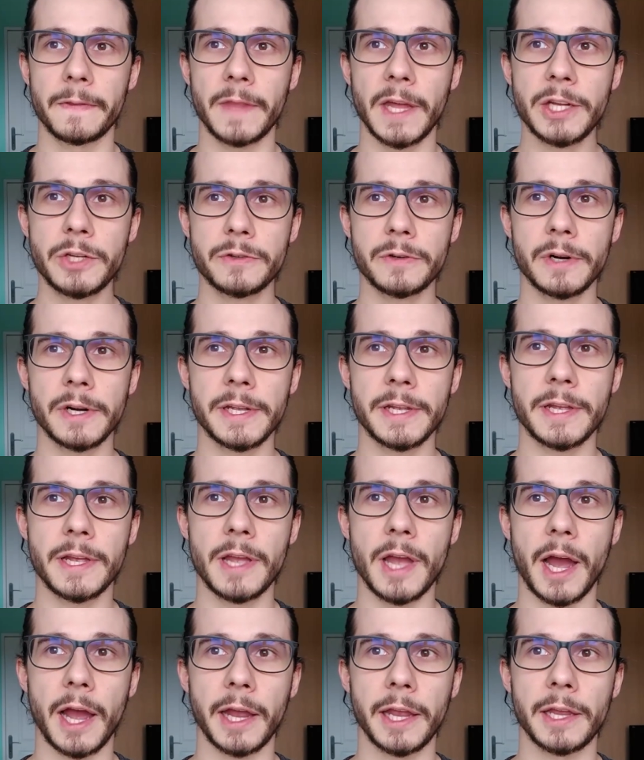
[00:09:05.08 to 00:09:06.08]
naturally
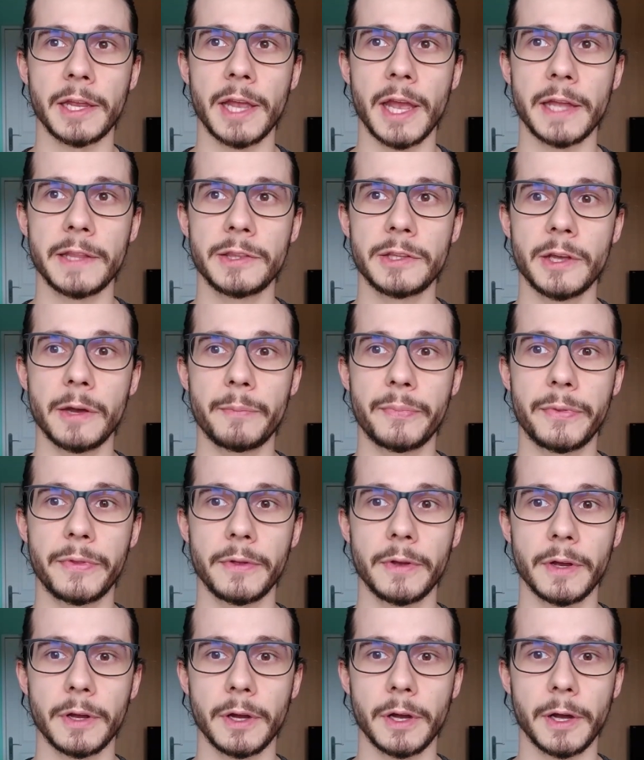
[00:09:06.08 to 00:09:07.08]
I ended up
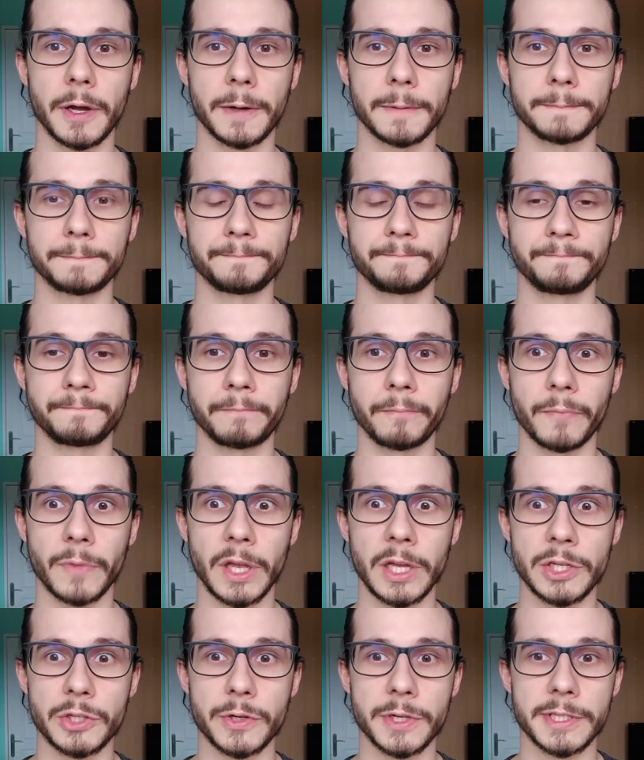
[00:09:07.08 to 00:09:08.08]

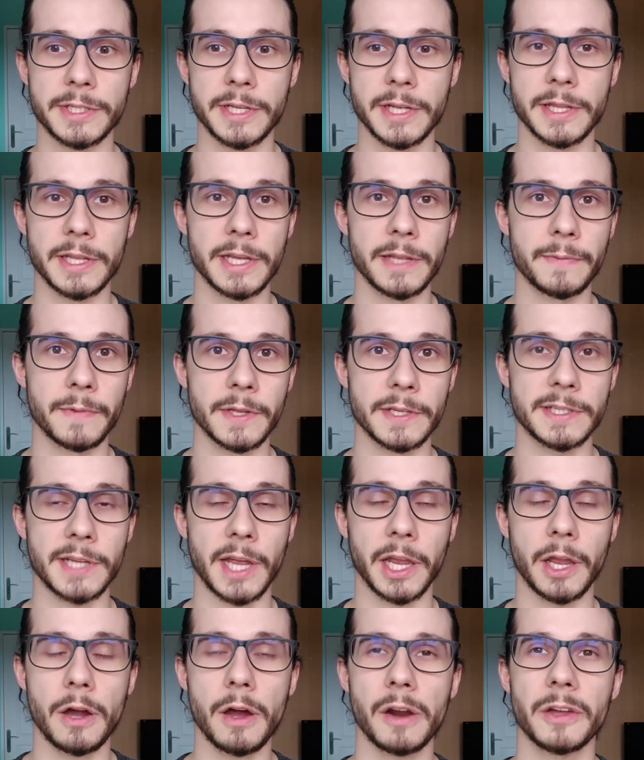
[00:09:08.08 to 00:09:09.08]
interested in
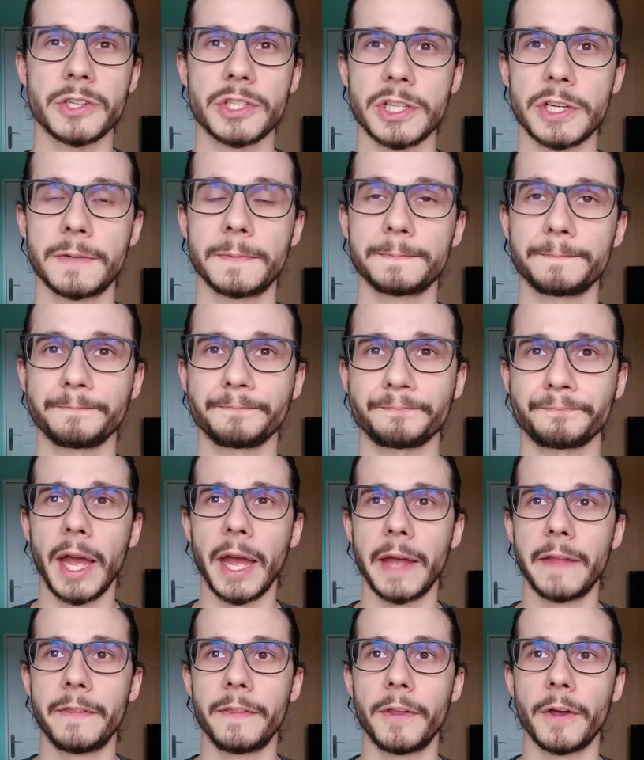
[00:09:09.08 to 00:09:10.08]
psychology.
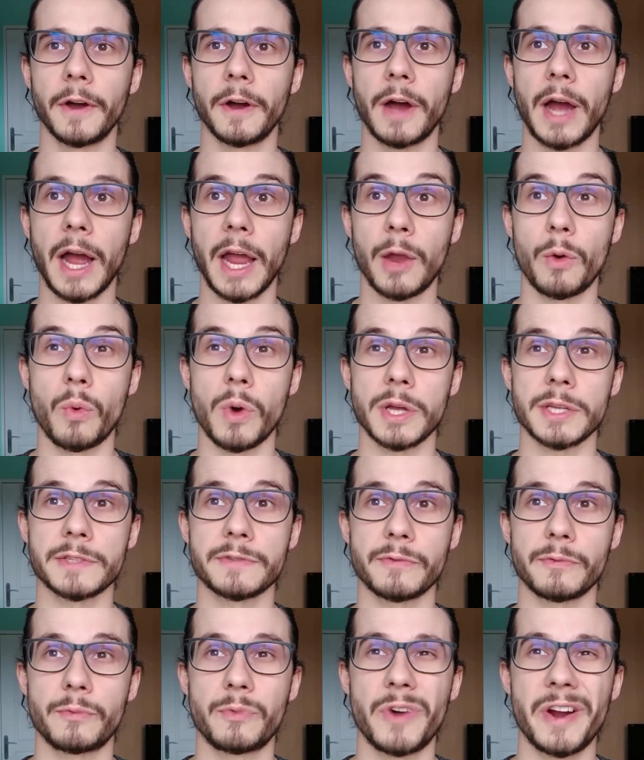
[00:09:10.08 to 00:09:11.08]
And I was
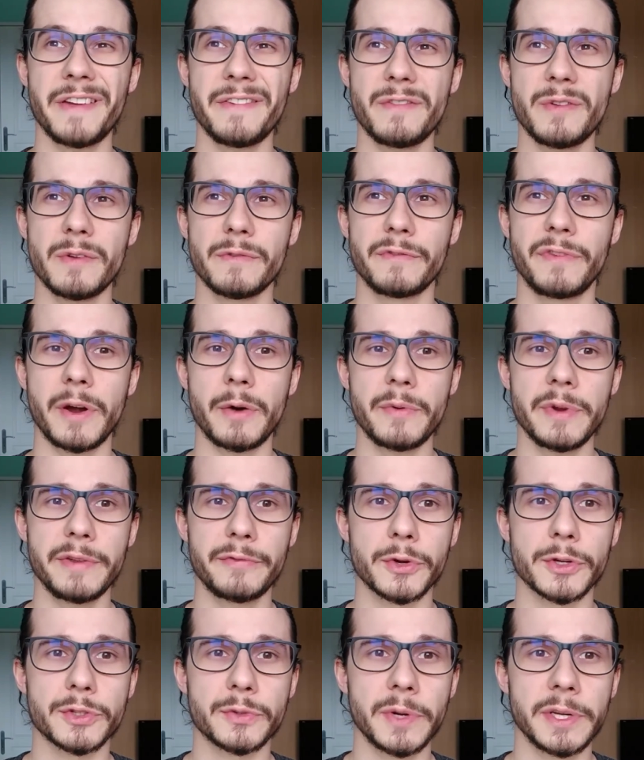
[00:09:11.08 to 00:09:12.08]
very
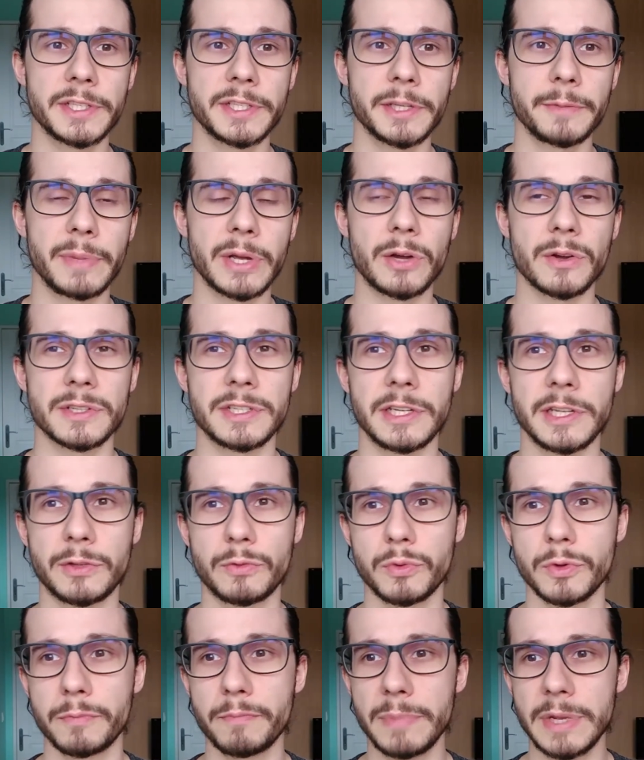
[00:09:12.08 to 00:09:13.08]
frustrated because
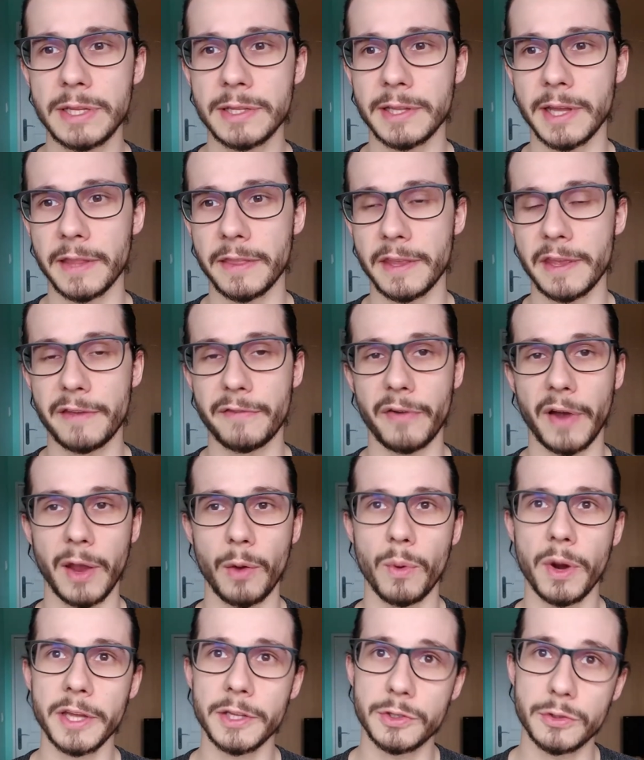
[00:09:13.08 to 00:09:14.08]
it would mean that if I
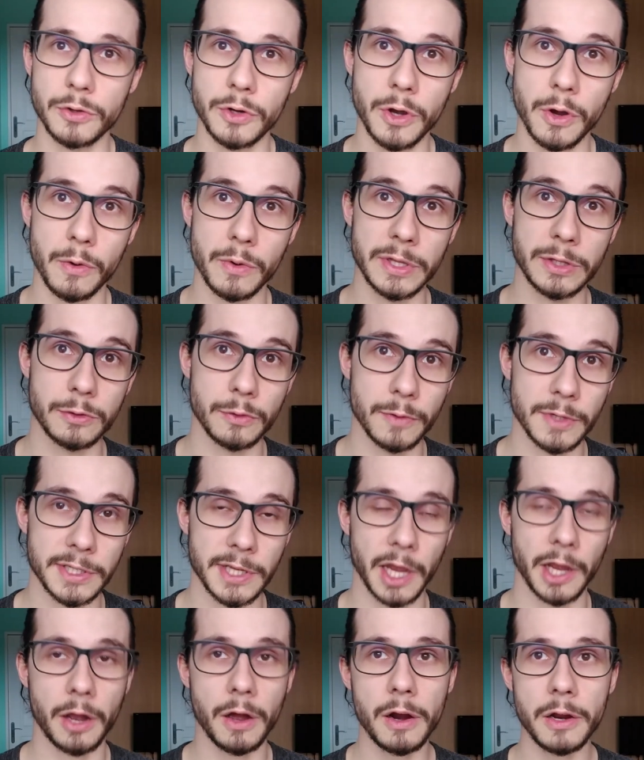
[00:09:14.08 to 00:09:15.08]
wanted to go into
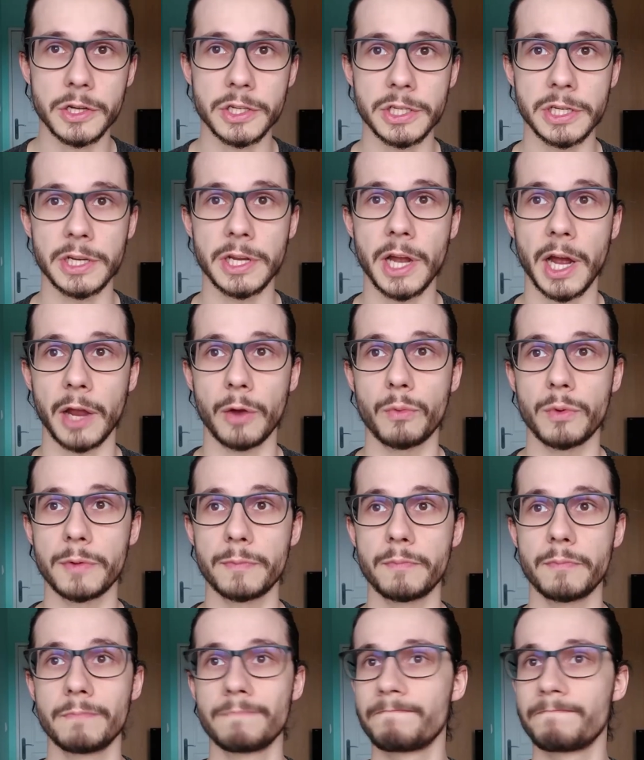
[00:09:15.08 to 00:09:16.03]
psychology, I would